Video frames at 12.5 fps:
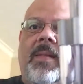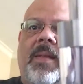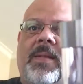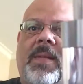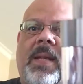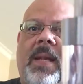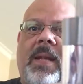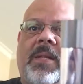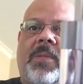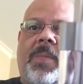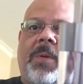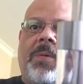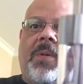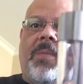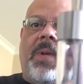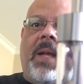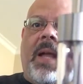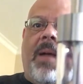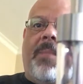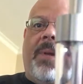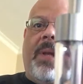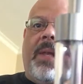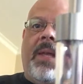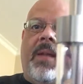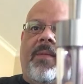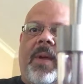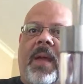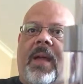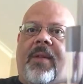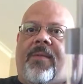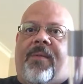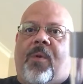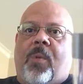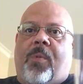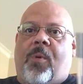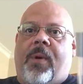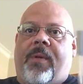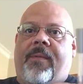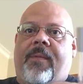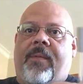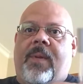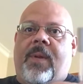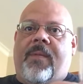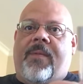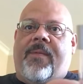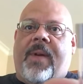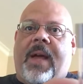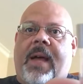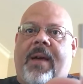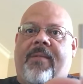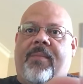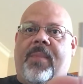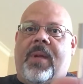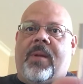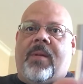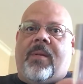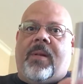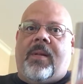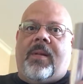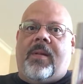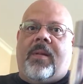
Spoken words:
This tank is supposed to be, I believe, a 4.5 mil